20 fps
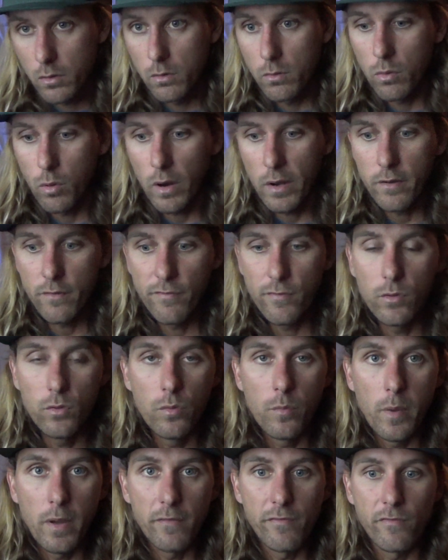quite a few
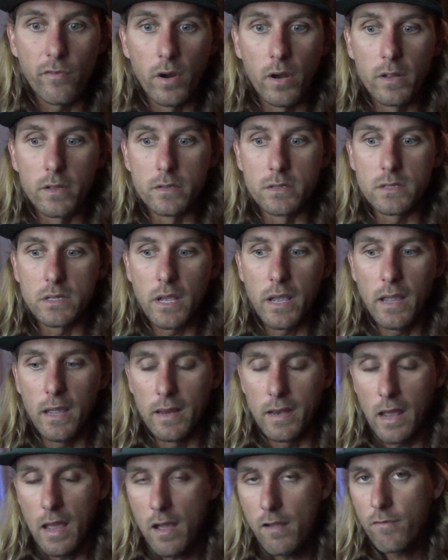of my friends,
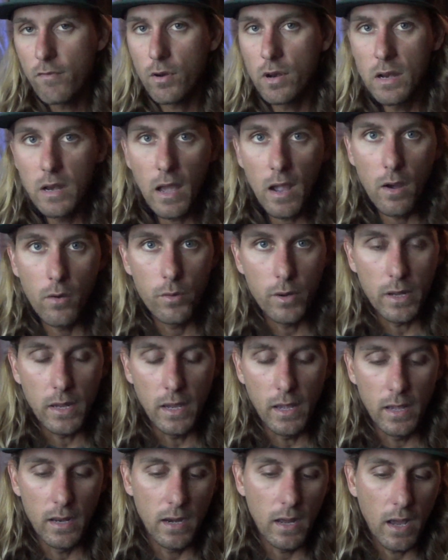and every now and
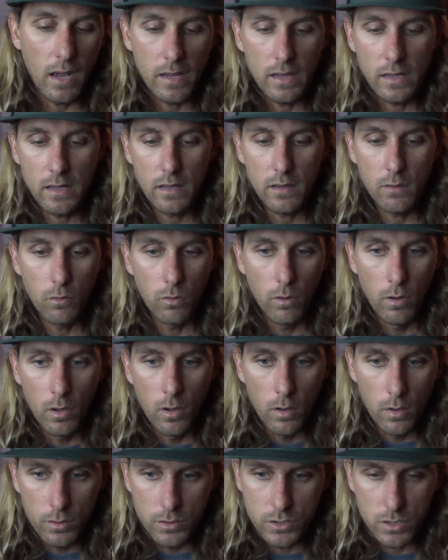again I get
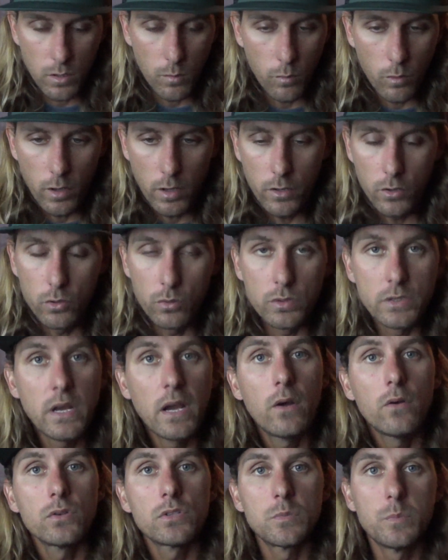someone who
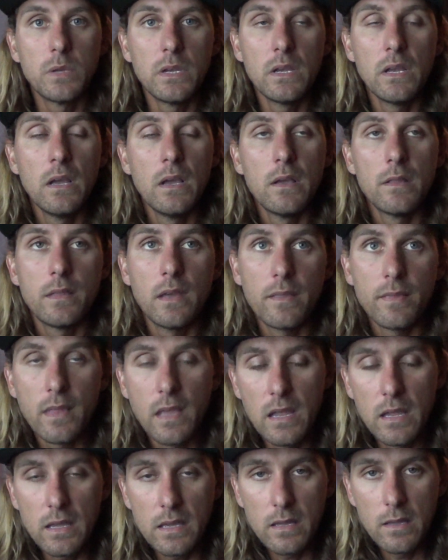tells me that
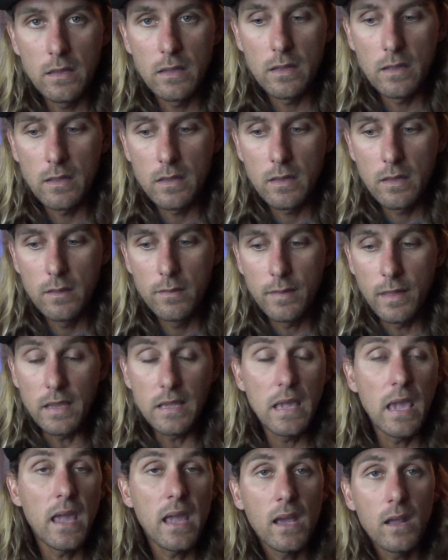they
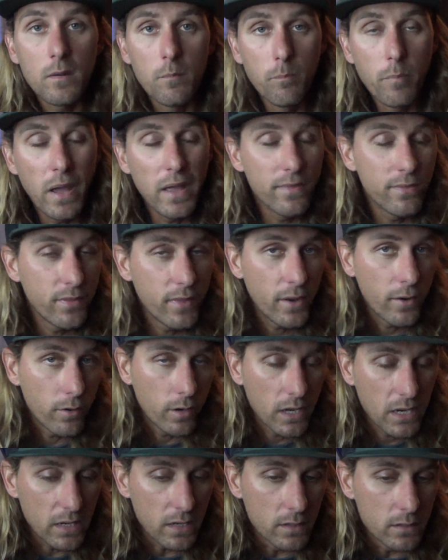can't bend their
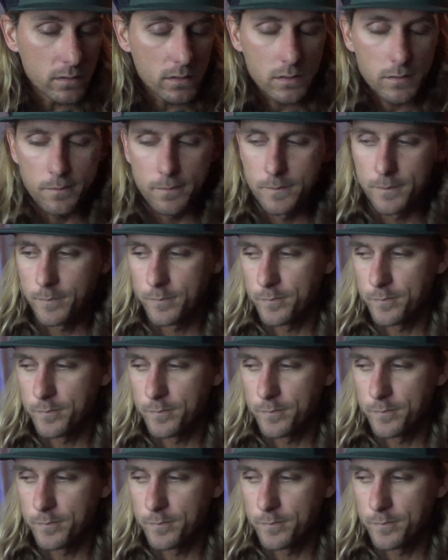knees.